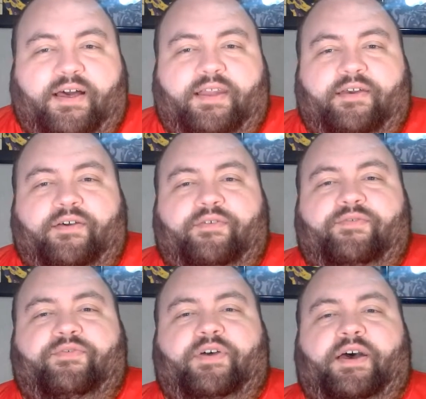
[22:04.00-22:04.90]
a lot
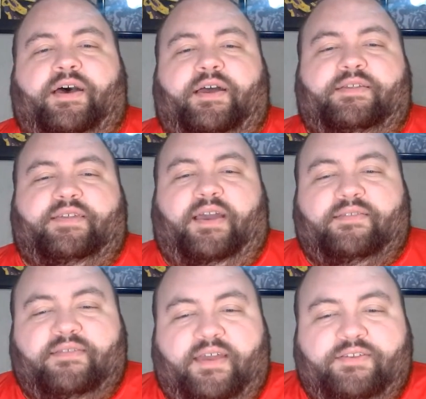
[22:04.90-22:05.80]
of uh,
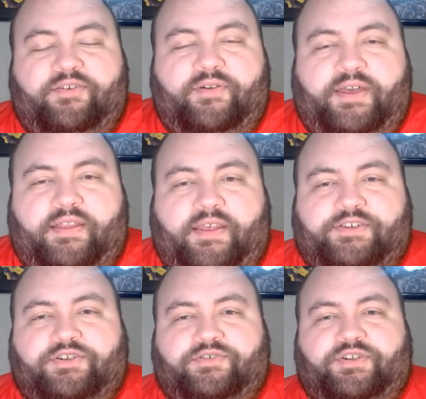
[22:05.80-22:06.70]
downside to it
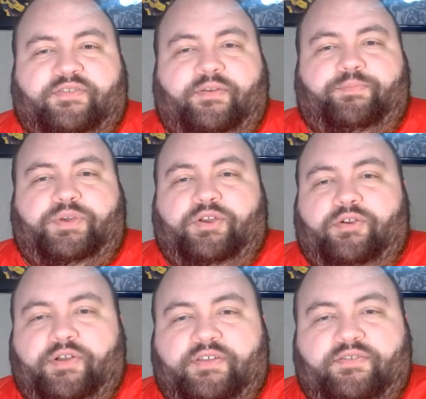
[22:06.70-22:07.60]
unless you're just a
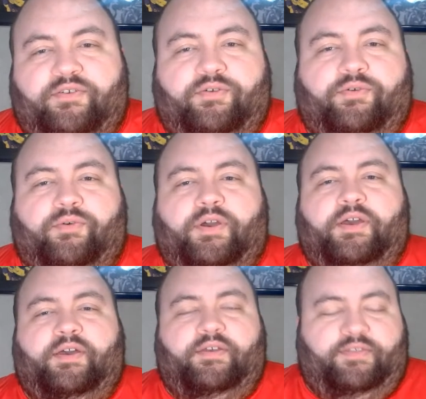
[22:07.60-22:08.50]
purist who
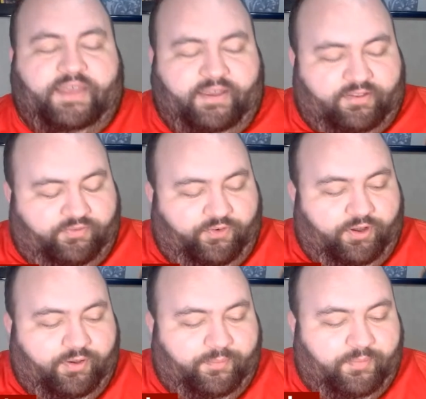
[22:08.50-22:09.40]
thinks
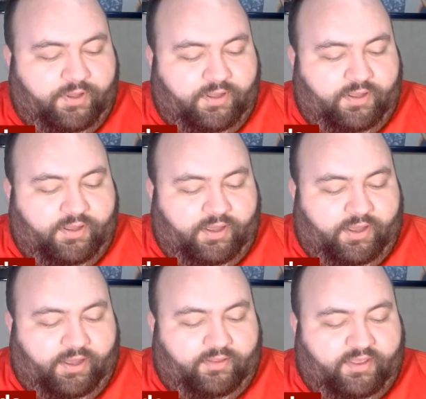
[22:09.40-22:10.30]
from
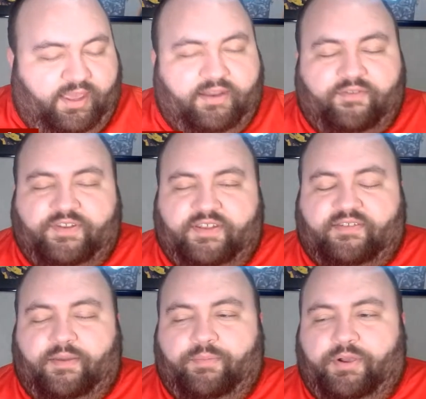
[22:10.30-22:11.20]
uh, the end of
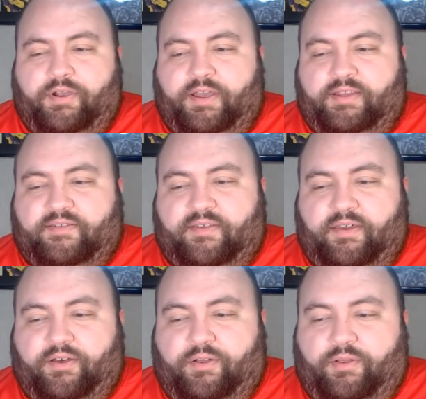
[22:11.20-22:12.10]
December
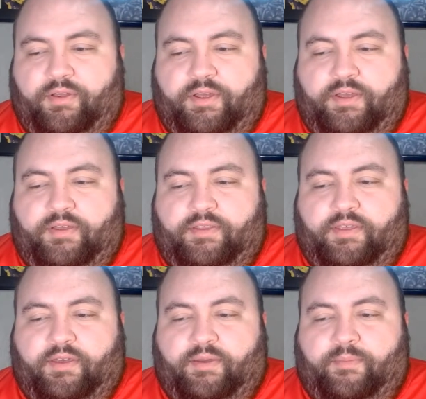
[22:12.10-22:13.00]
until
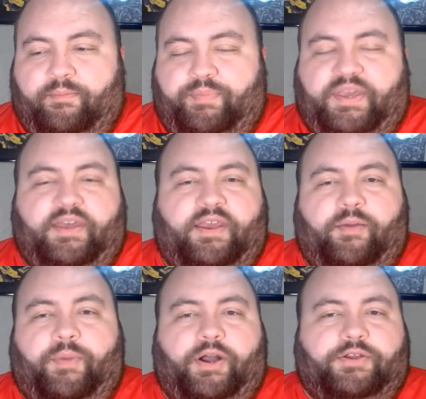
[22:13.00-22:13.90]
the beginning
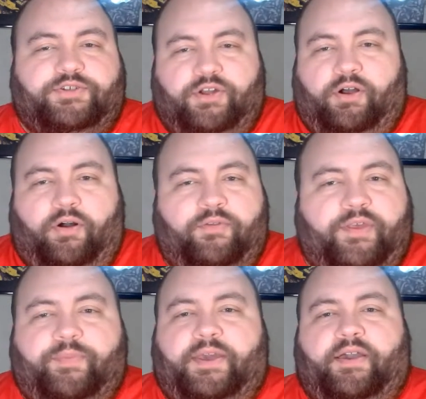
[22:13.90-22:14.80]
of March should
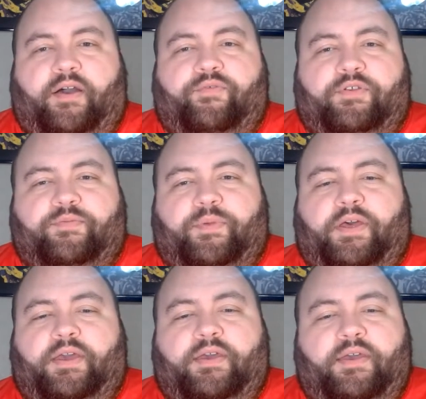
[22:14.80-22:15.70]
only be conference play